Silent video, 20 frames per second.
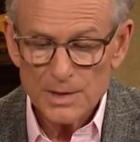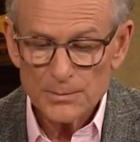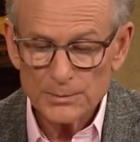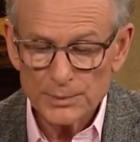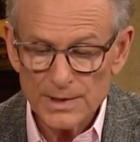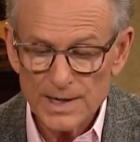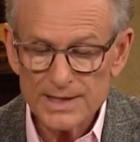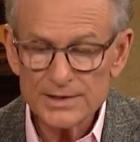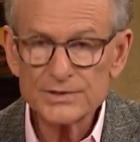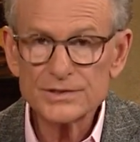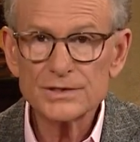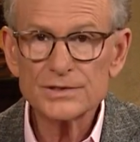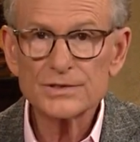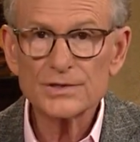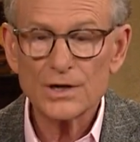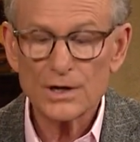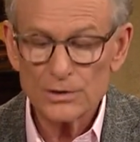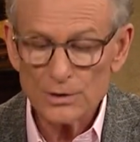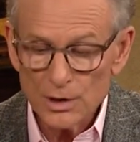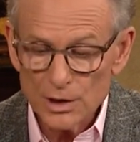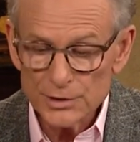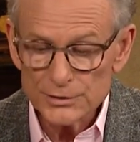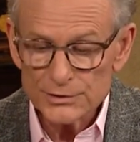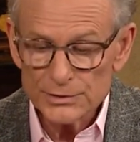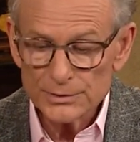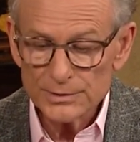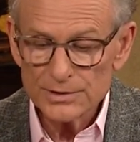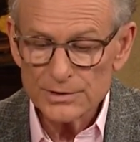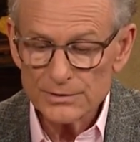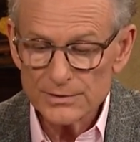Prices are
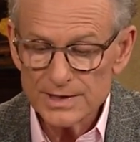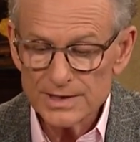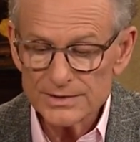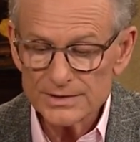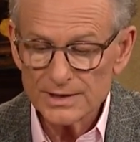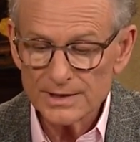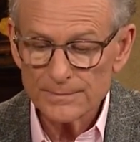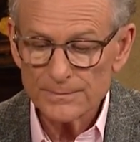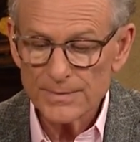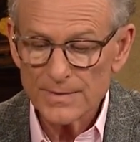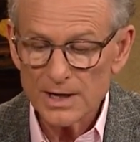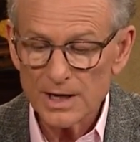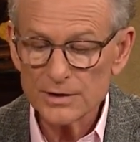also increasing